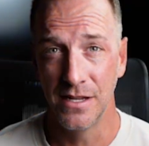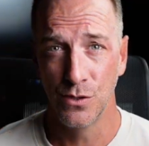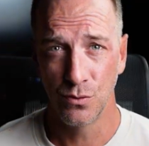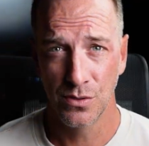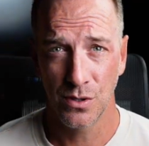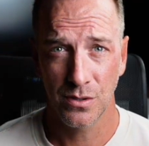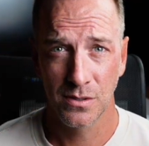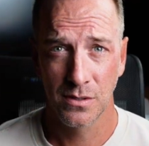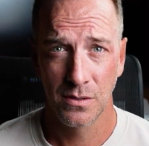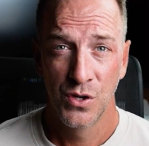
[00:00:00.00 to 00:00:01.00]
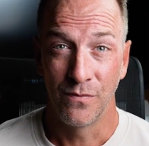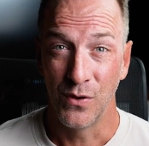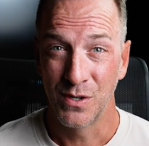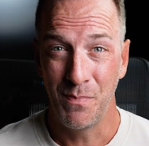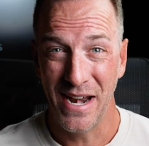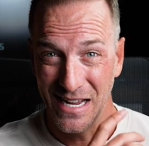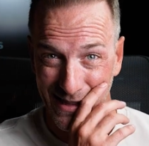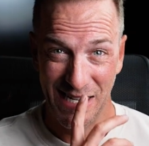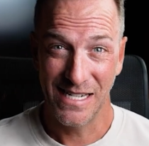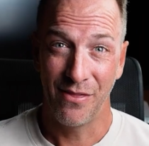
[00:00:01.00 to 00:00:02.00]
these results. So if you're spending at
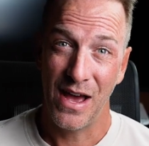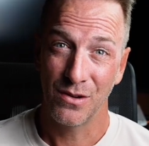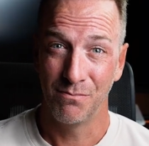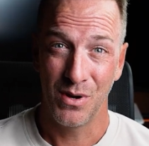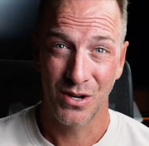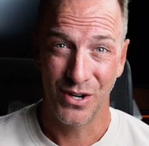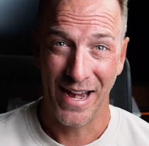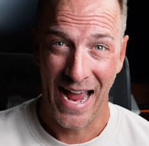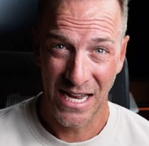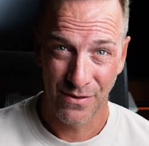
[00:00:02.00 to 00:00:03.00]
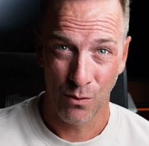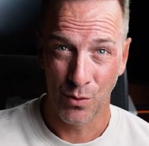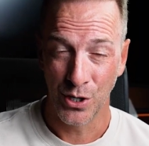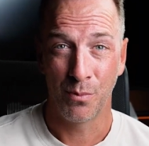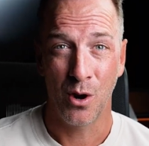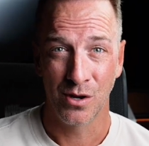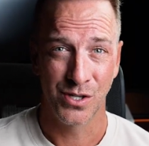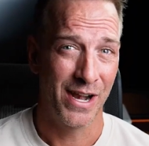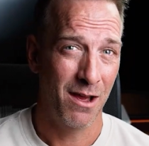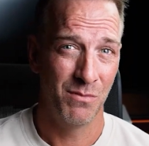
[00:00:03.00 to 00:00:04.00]
least a thousand bucks on ads for one of your products
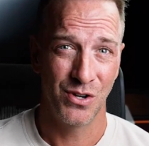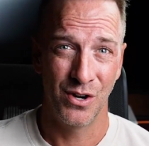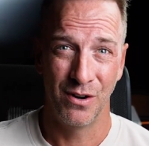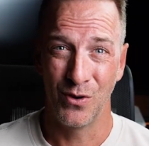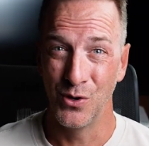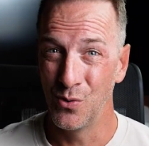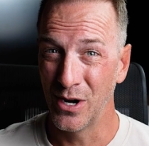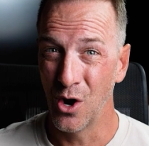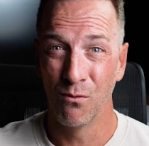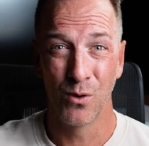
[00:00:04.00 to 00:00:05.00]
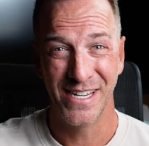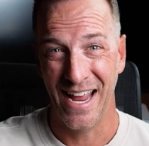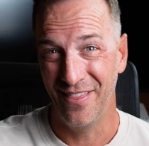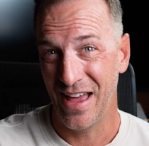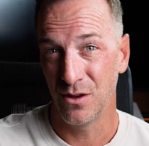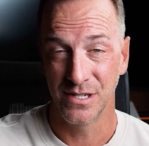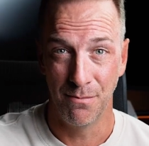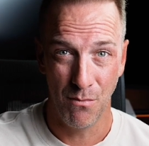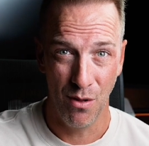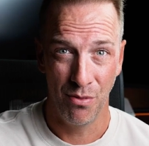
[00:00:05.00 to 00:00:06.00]
on Amazon, if you're doing over 10,000 a
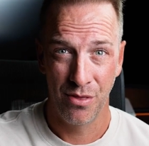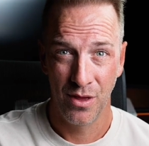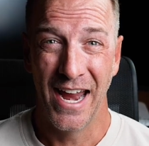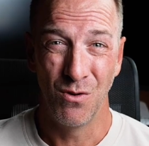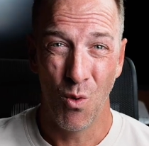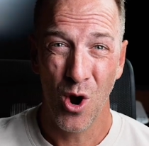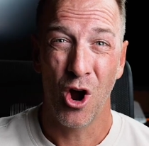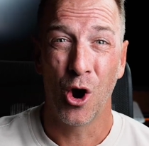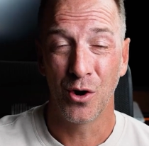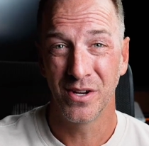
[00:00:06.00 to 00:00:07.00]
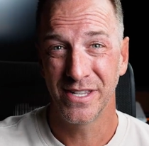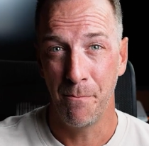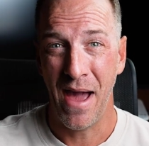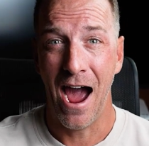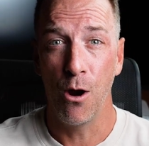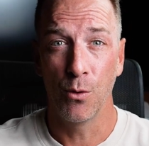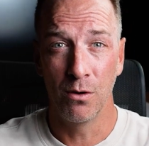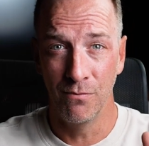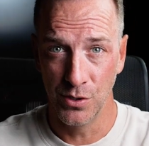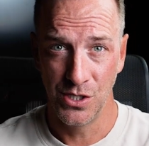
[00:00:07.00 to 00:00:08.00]
month and you want to harness the power
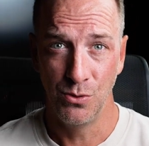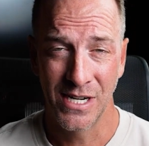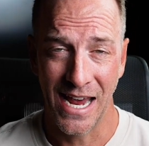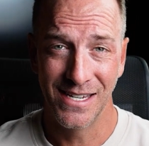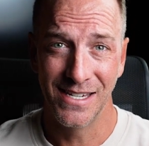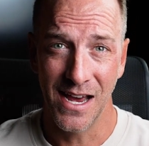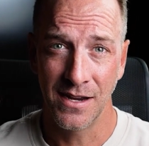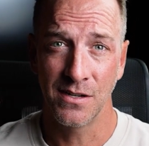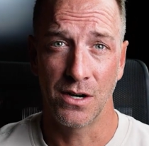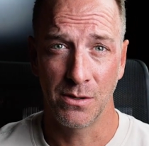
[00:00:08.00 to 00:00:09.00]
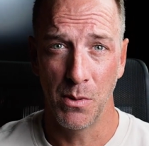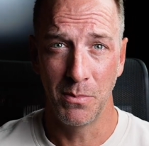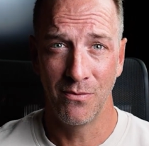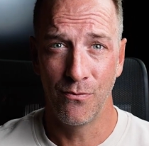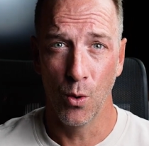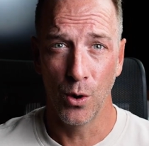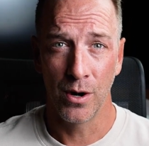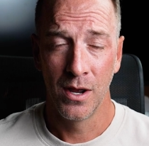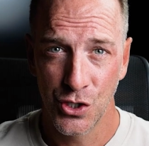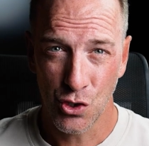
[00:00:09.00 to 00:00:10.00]
of those use cases I talked about
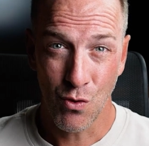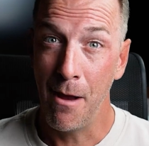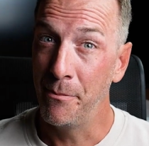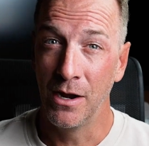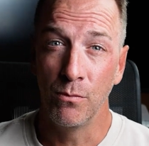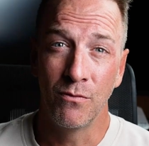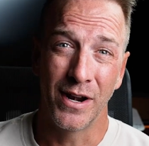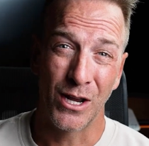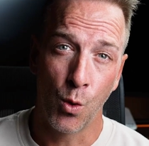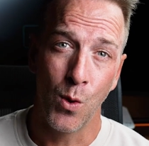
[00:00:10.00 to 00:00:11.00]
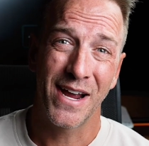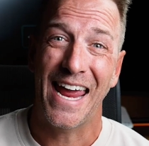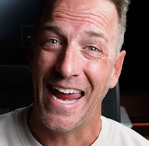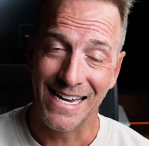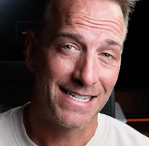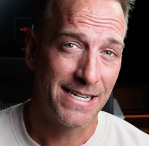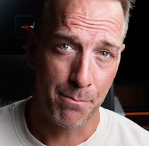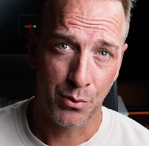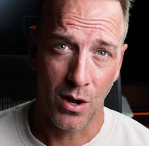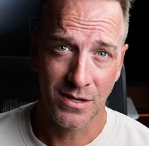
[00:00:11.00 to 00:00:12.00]
before, strap in. We've got a quick eight
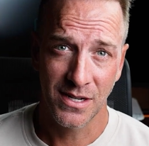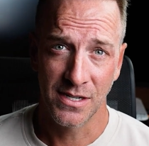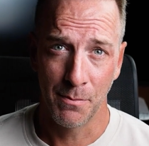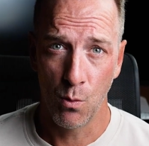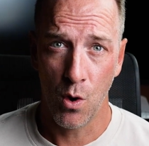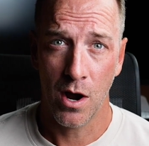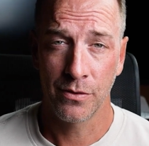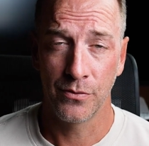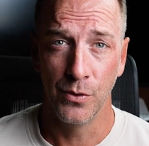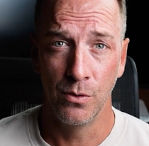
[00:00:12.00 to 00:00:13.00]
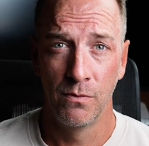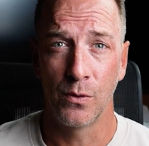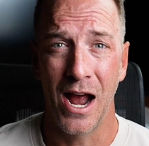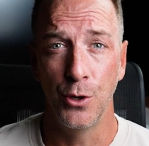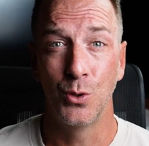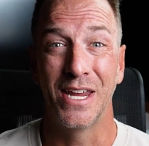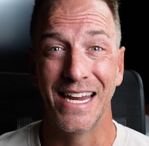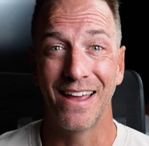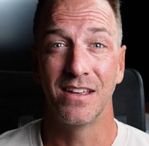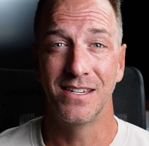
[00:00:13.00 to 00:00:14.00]
step process I'm going to walk through for how you can
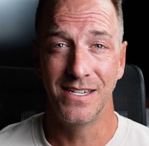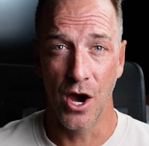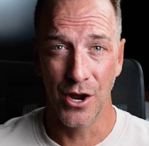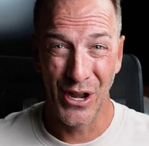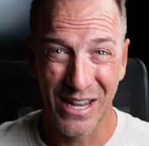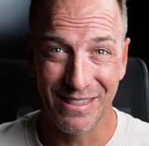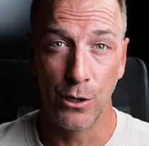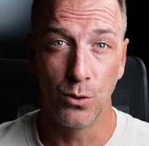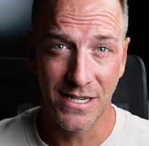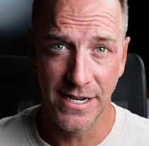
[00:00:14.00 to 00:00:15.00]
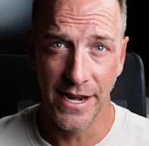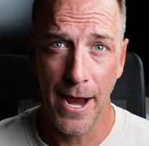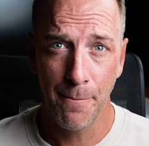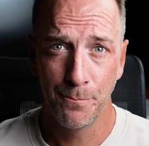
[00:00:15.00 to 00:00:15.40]
get this done literally today.